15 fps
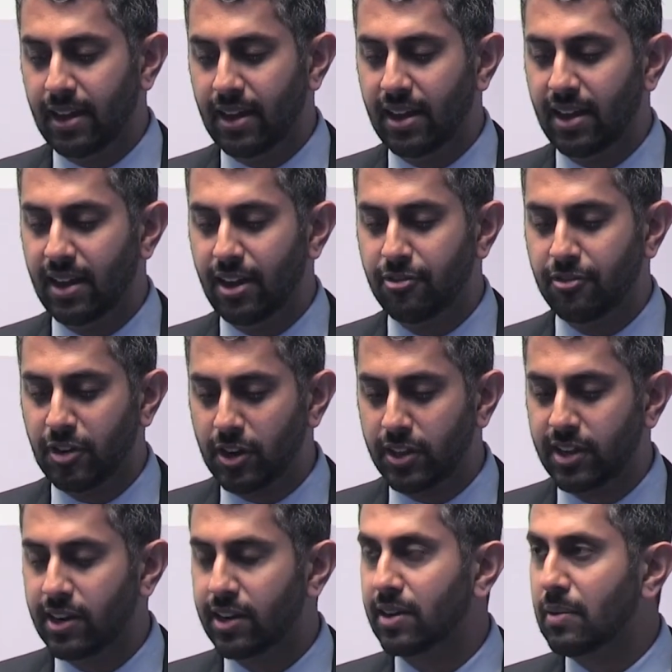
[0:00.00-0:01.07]
A
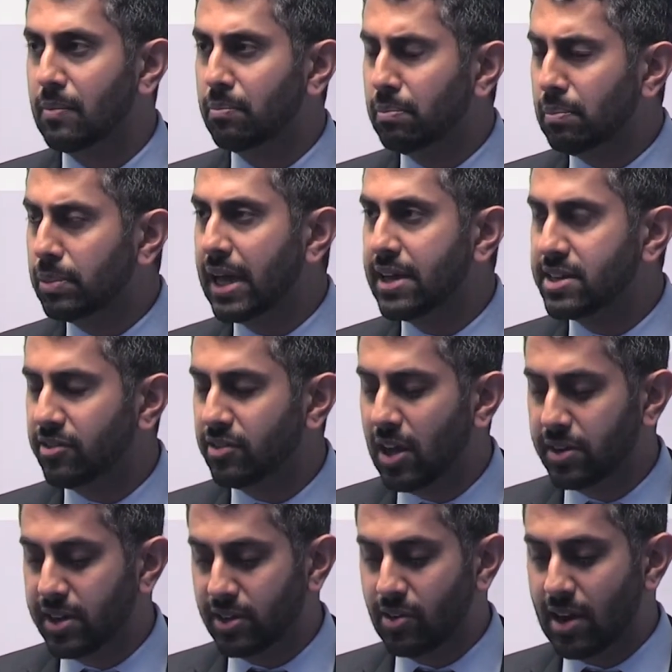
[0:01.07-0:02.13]
further blend of
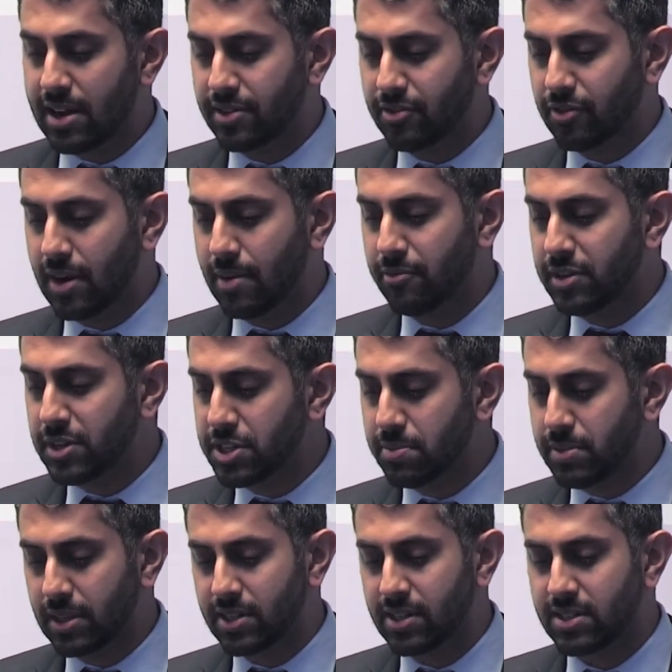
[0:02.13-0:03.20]
loan and grant from
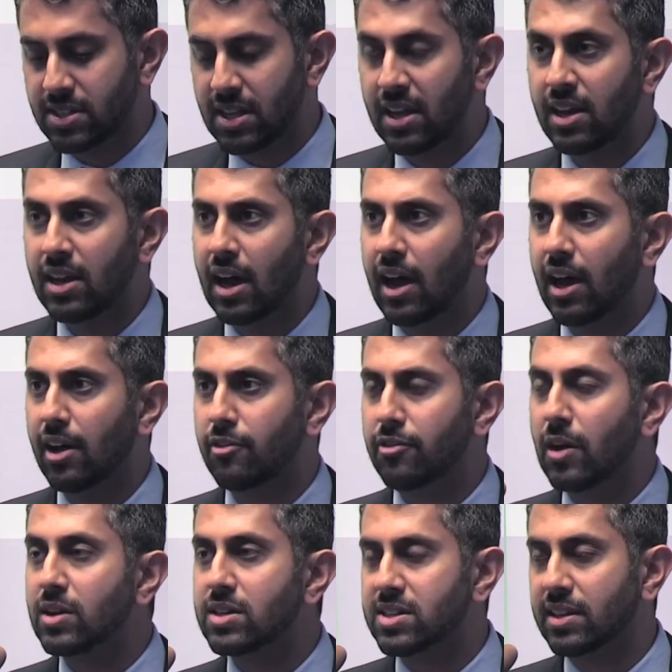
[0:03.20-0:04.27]
future builders
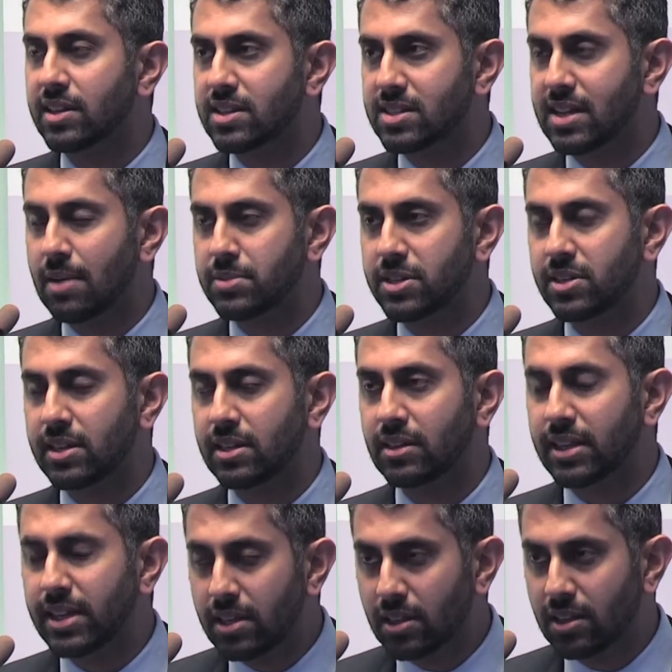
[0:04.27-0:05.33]
focused on the stamp duty
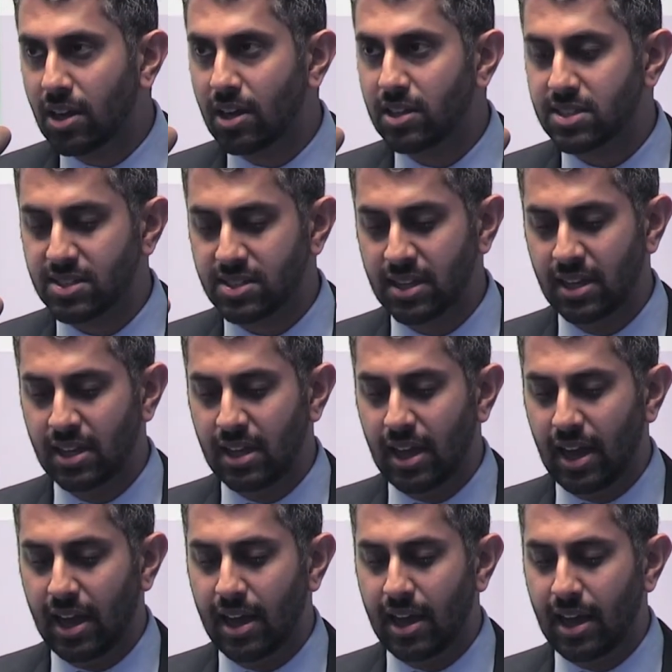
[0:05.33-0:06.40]
and legal costs.
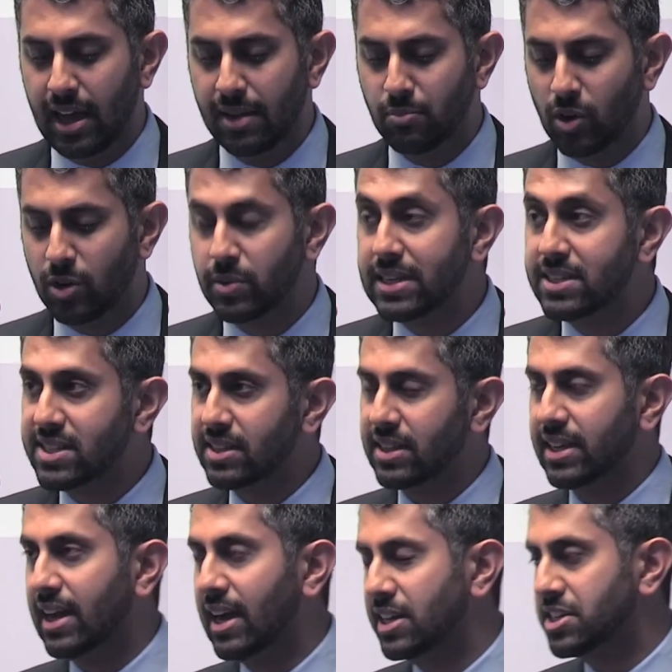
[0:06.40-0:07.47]
And more
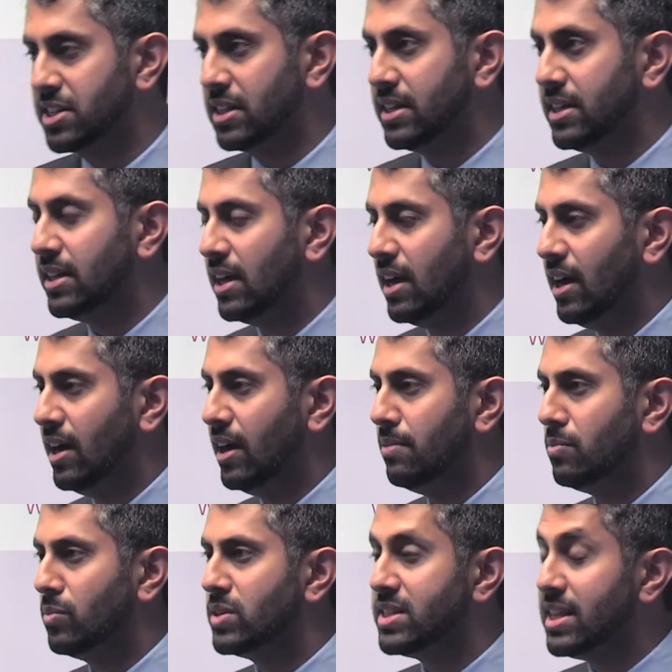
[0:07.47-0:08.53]
recently, actually,
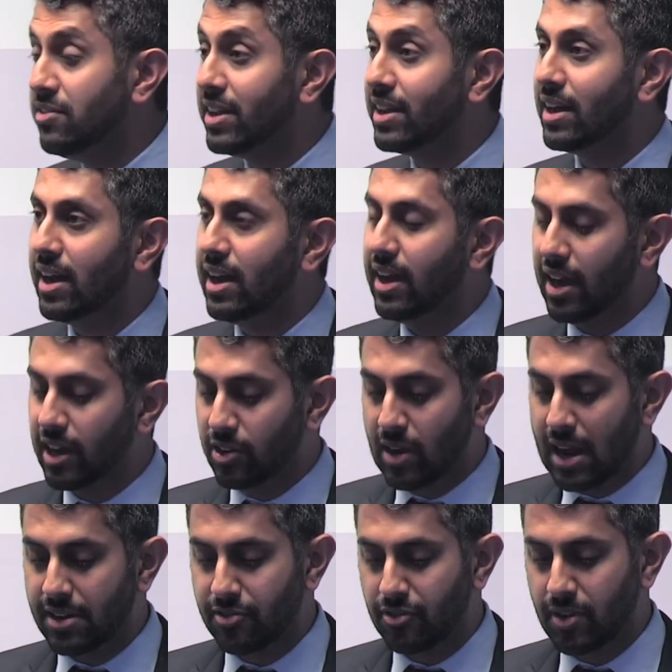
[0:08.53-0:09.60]
receiving a
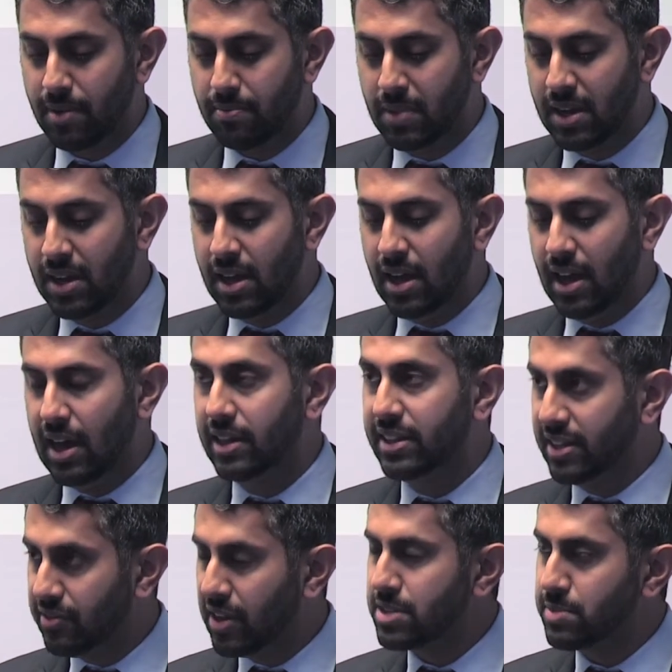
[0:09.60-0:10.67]
grant from
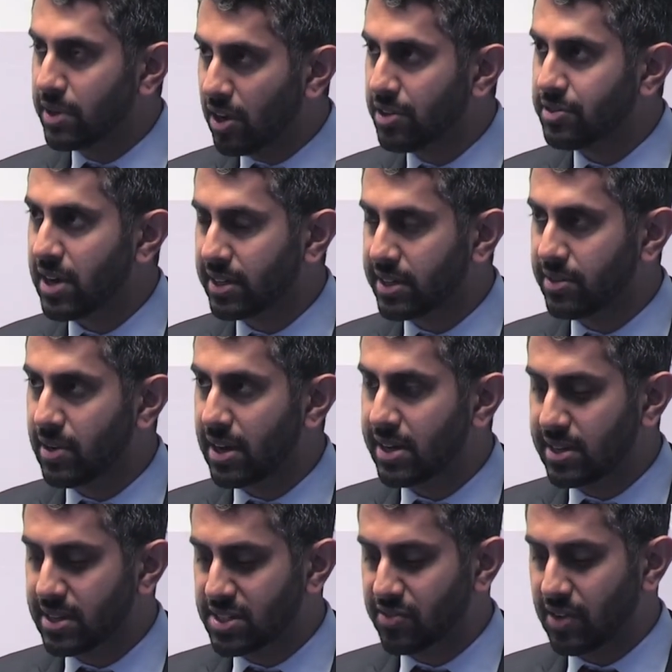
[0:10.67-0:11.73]
the investment contract and
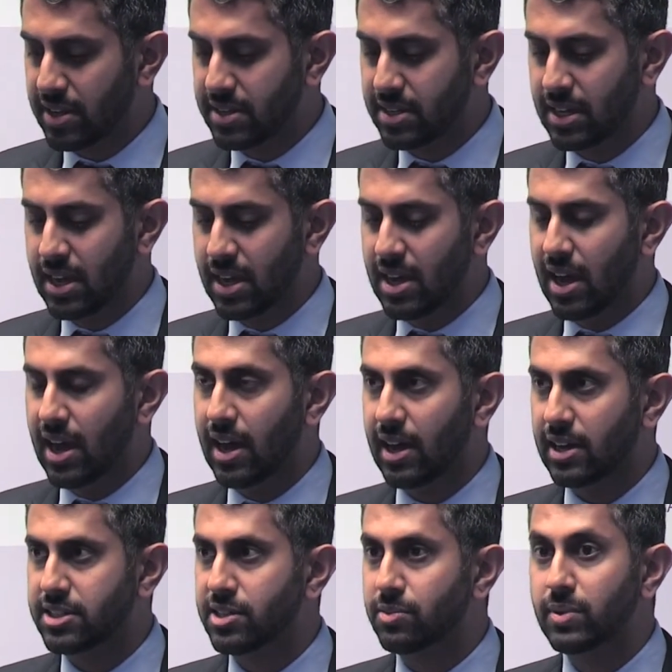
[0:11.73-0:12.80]
Readiness Fund
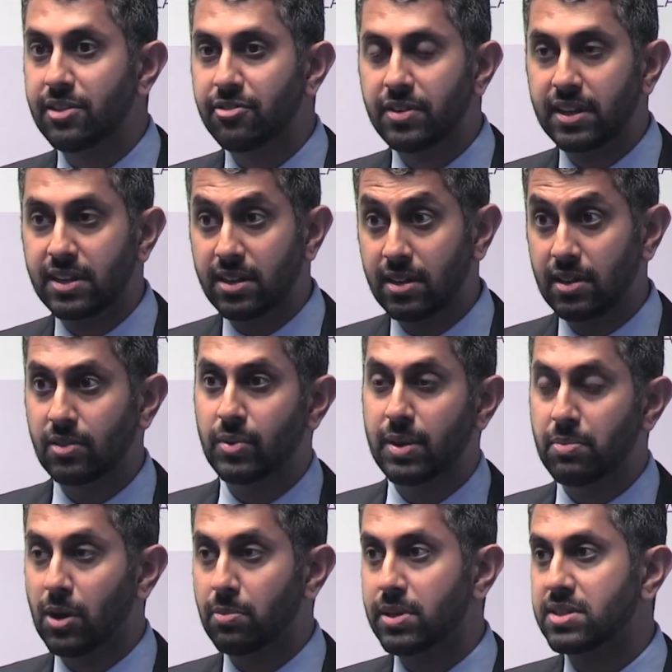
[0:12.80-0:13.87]
to
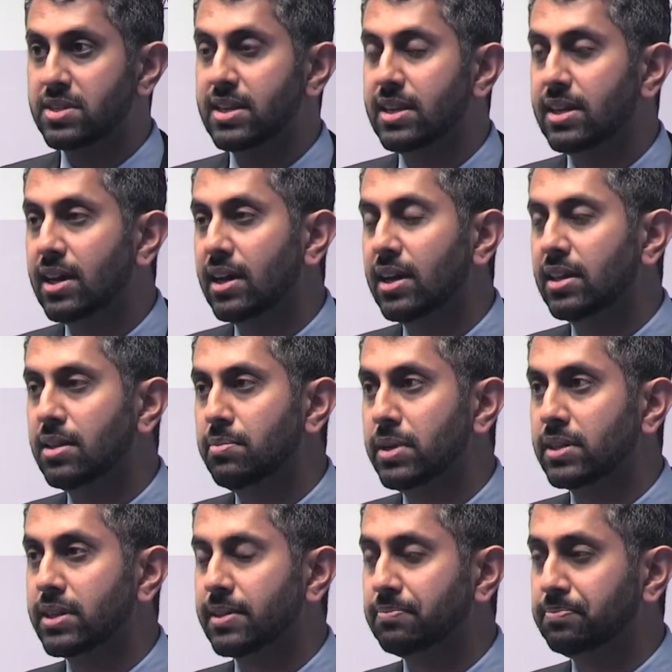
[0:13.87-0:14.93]
repurpose the
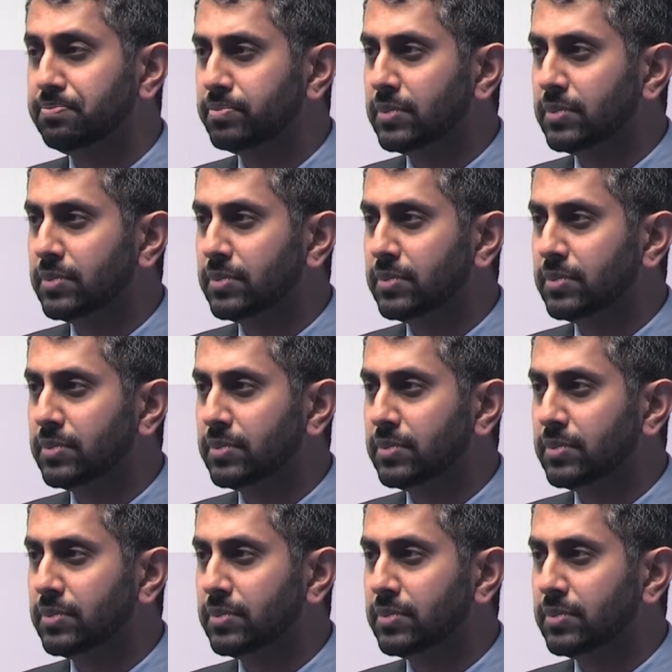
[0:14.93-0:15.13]
building.